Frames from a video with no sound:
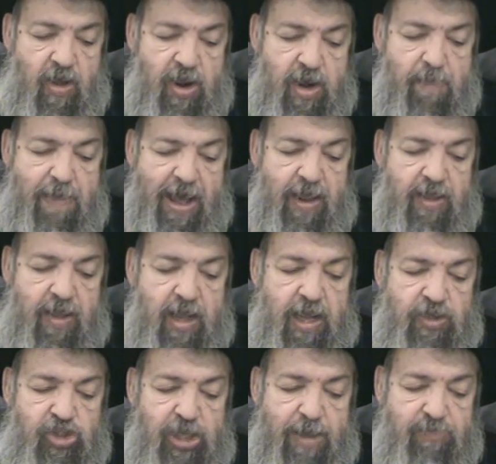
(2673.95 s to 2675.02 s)
Koin malach
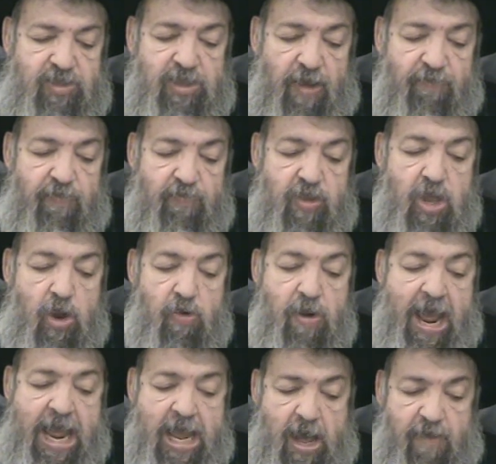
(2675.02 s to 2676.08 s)
Hashem sabav
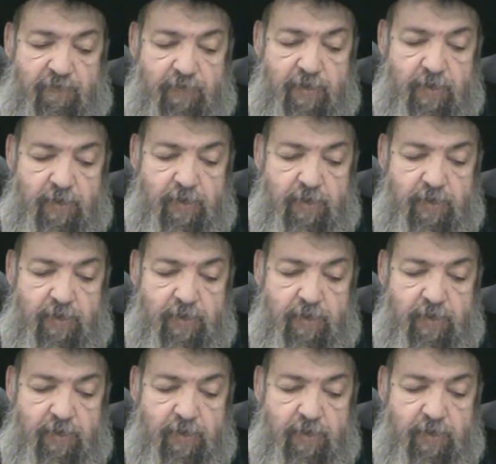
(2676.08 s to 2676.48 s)
liyoreyav.